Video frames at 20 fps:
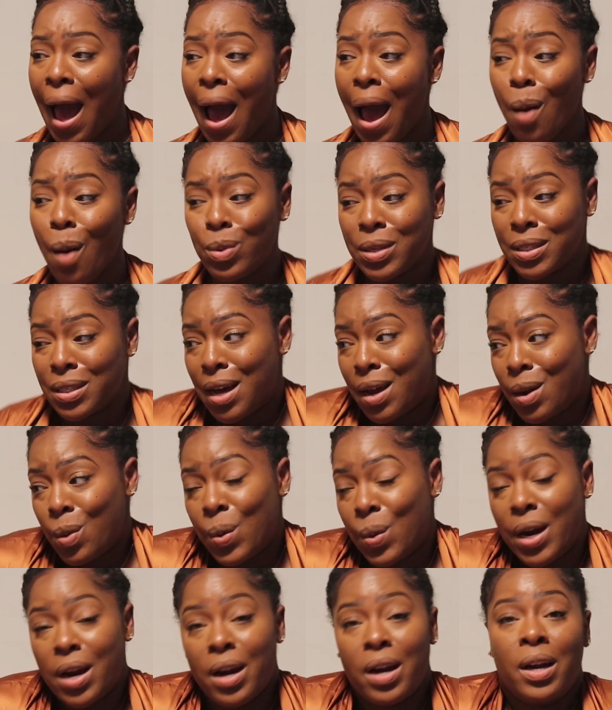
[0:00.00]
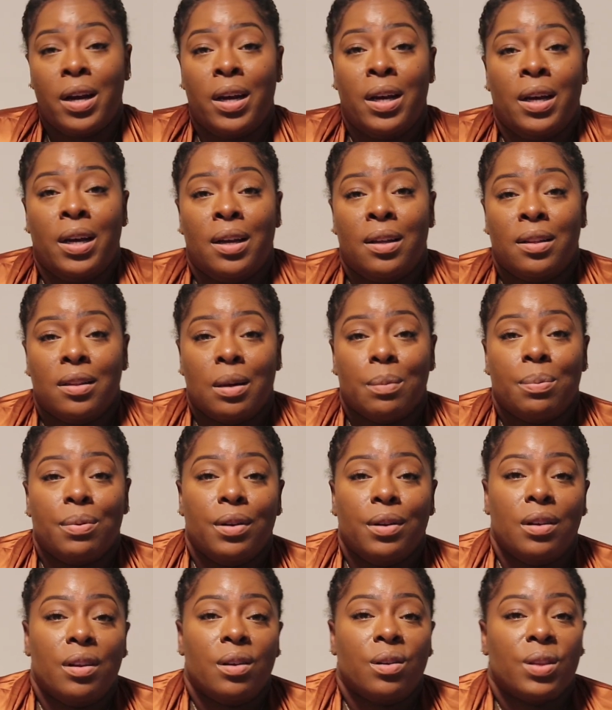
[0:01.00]
I was not aware that
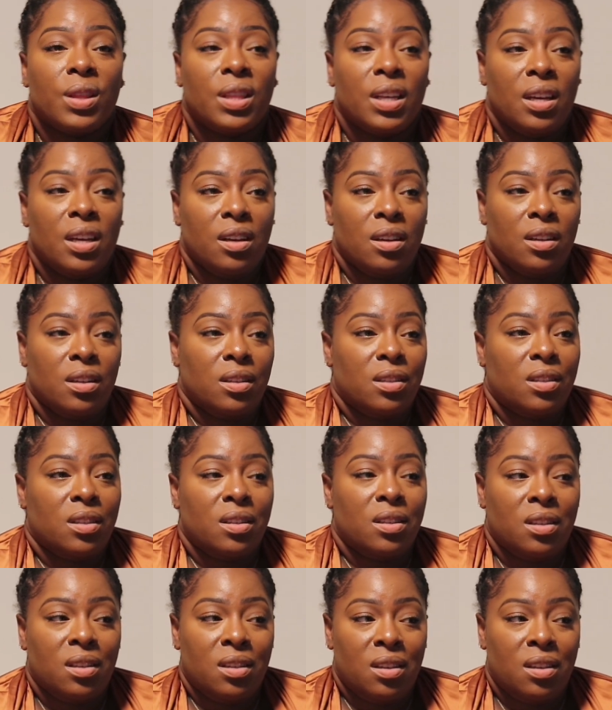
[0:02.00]
Pretty Little Things